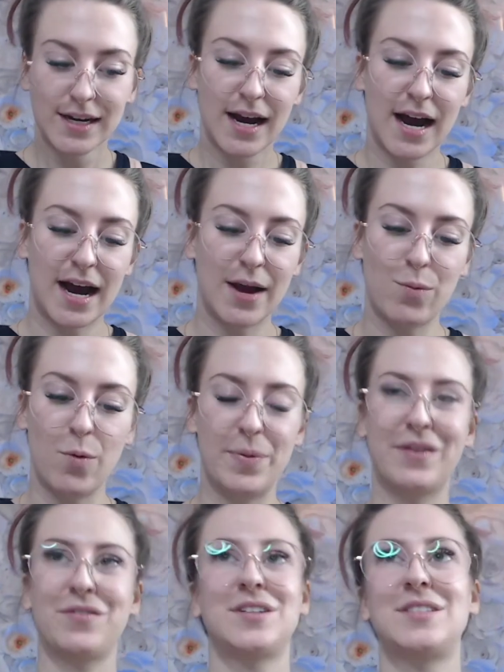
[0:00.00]
I won't be
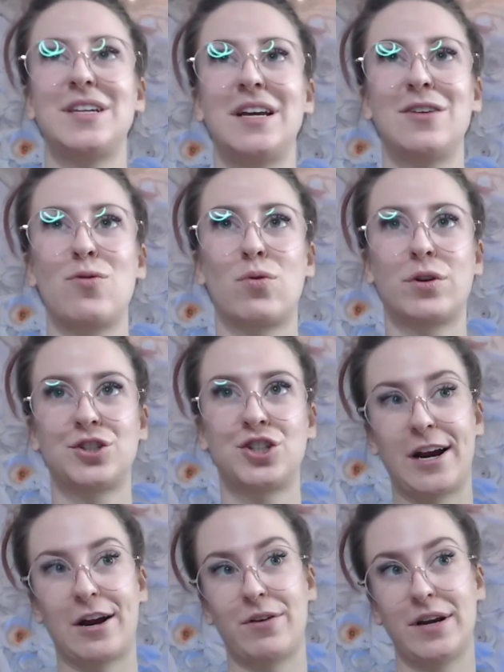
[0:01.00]
able to see it or
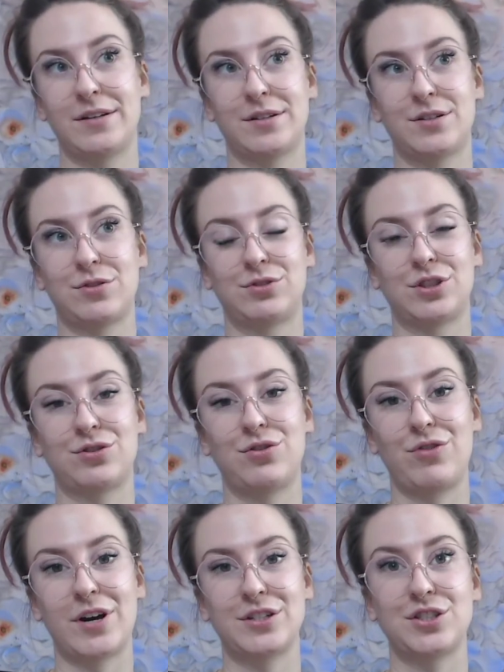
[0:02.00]
share it. So just so you
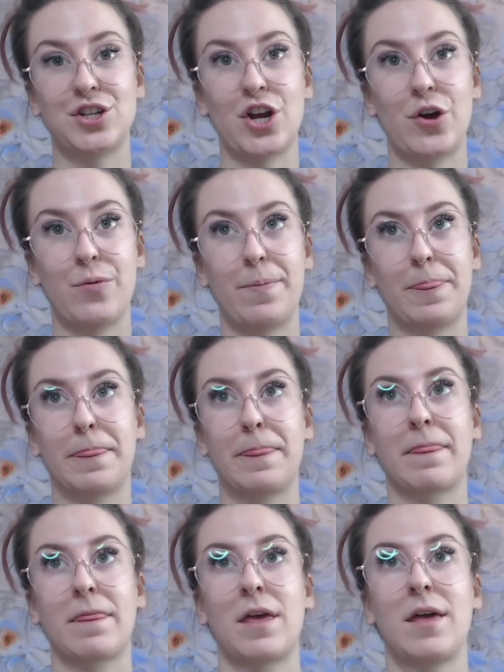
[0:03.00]
guys know.
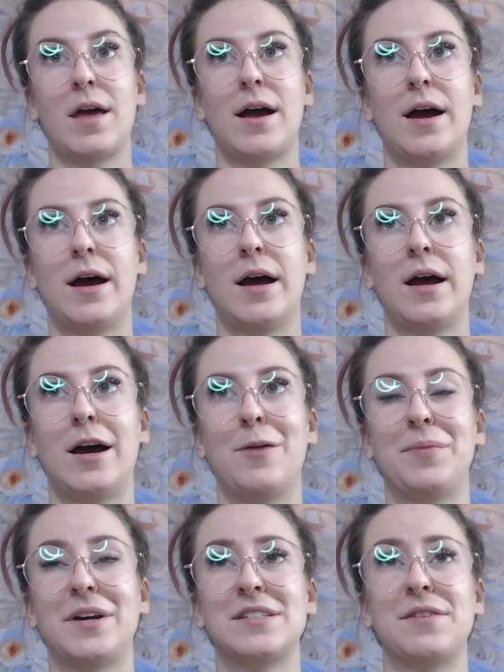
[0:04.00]
Um,
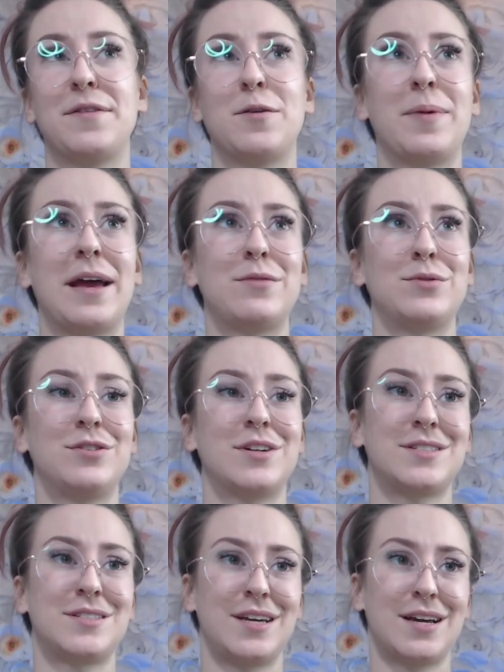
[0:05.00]
because I feel bad when you
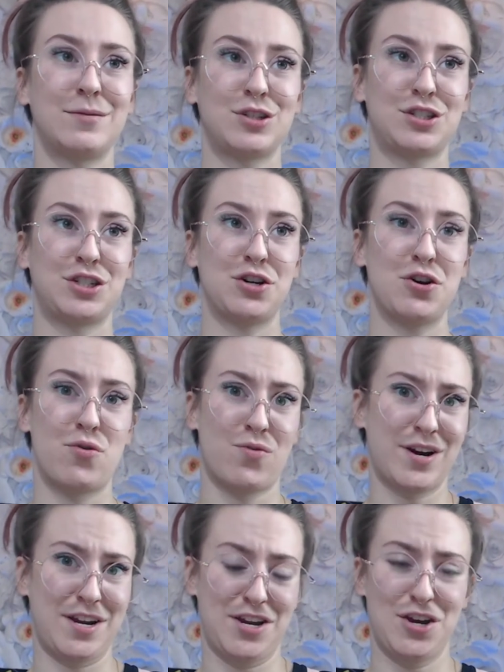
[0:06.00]
guys think I'm just
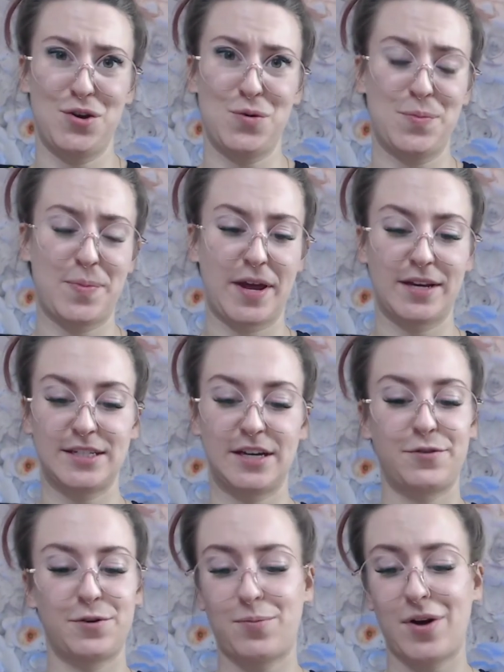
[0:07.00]
ignoring you. But
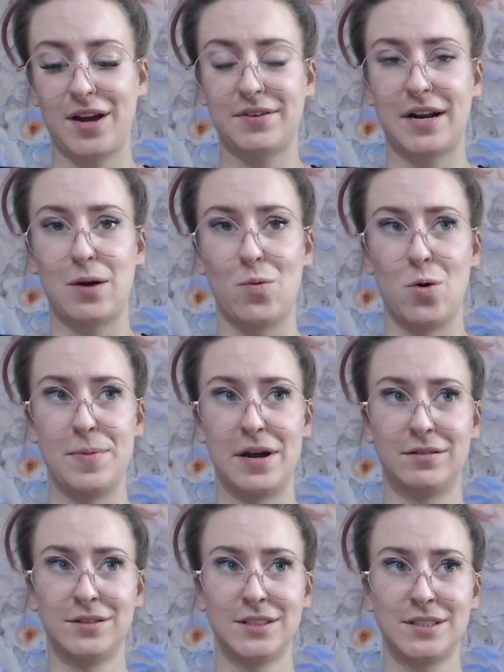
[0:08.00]
if you're private, I won't be
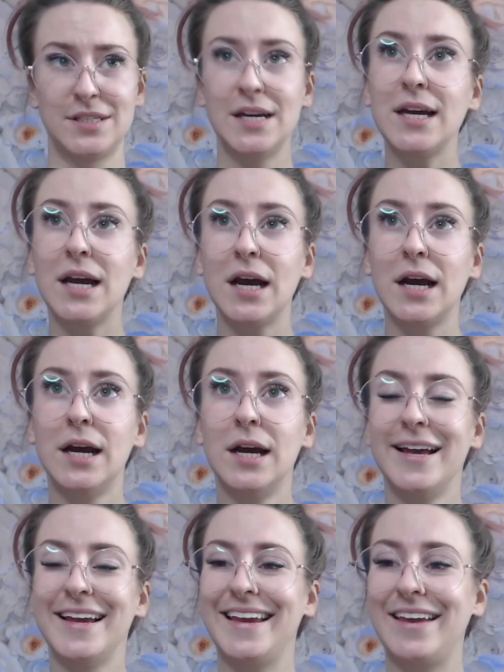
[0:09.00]
able to see.
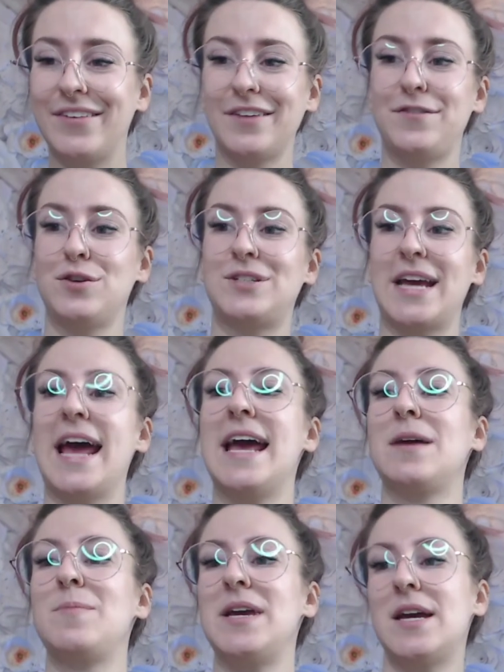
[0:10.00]
Even if you
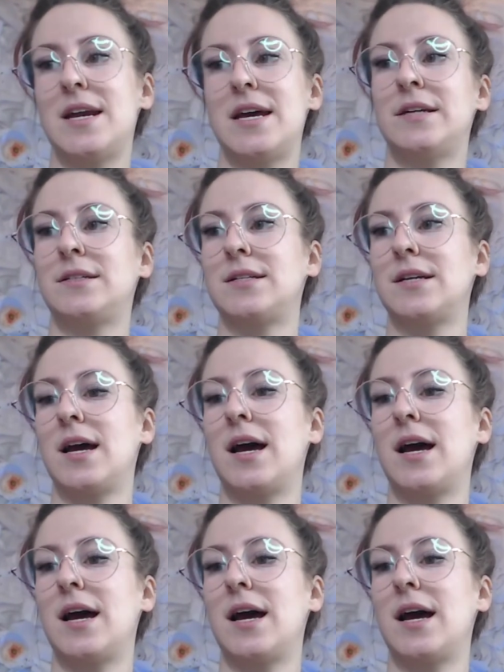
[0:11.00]
tag me in it.